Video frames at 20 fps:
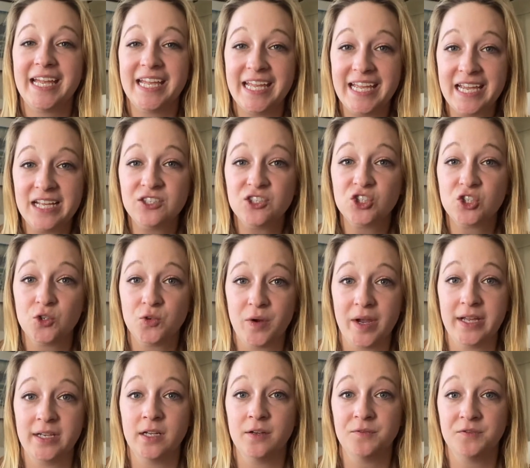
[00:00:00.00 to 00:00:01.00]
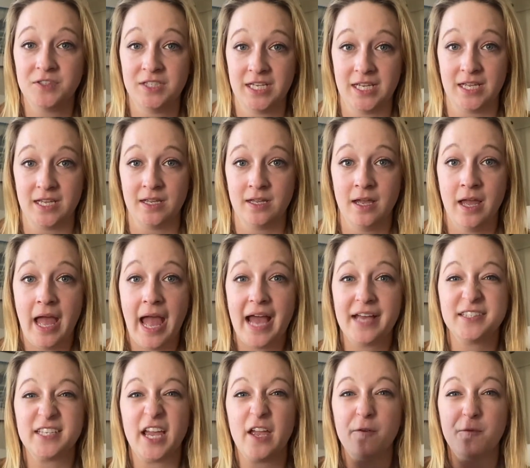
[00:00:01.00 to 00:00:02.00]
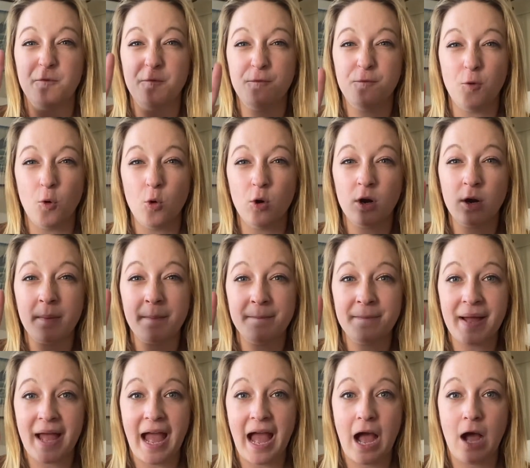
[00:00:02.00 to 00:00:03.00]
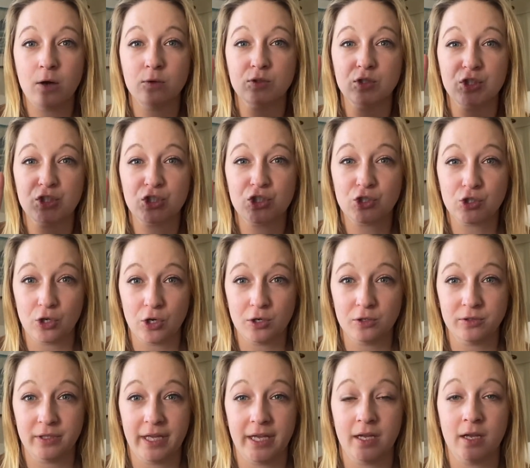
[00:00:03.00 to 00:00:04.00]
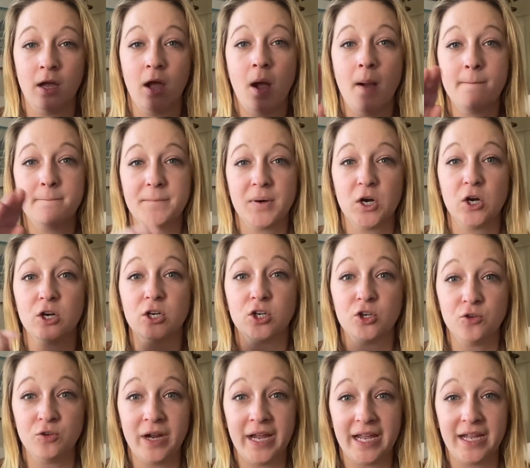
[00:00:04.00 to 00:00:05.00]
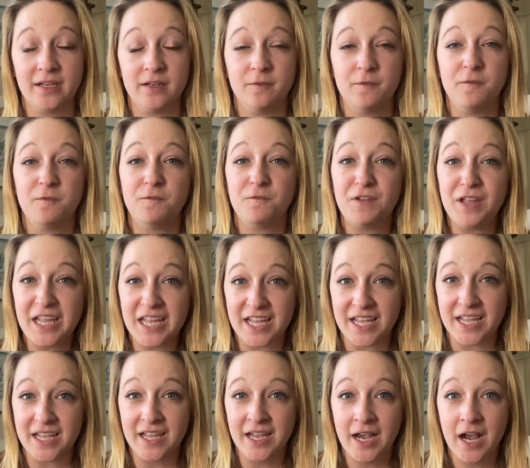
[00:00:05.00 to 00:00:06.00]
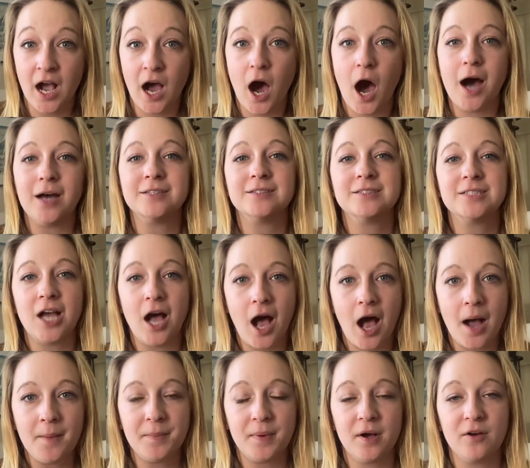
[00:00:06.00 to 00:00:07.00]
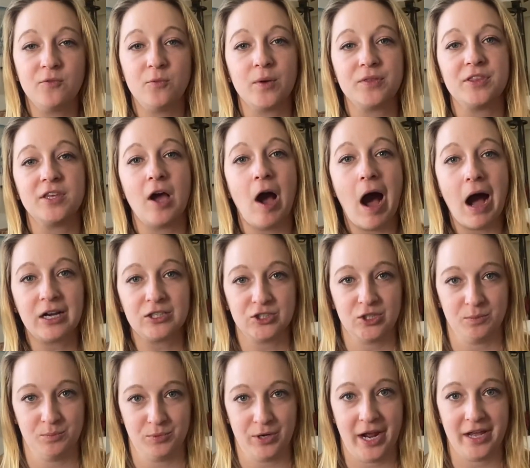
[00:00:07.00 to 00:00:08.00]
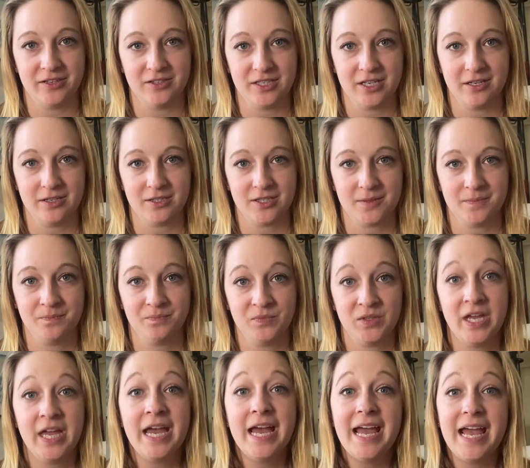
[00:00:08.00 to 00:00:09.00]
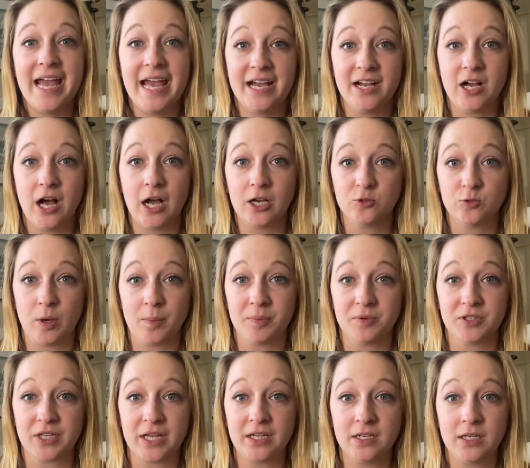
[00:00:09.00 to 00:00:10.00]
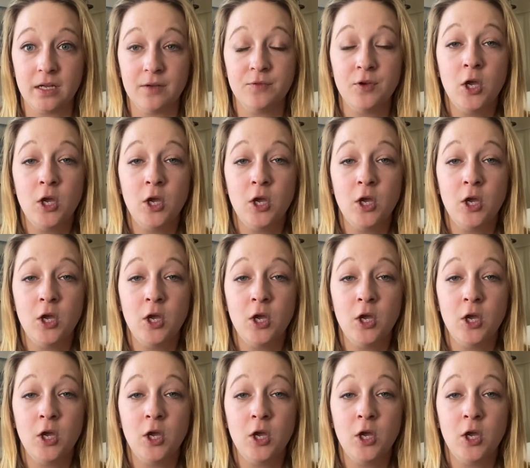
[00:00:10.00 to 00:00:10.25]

Each crate of tea has a £4 sterling per crate fee on top of what the auction price is. Hancock's representative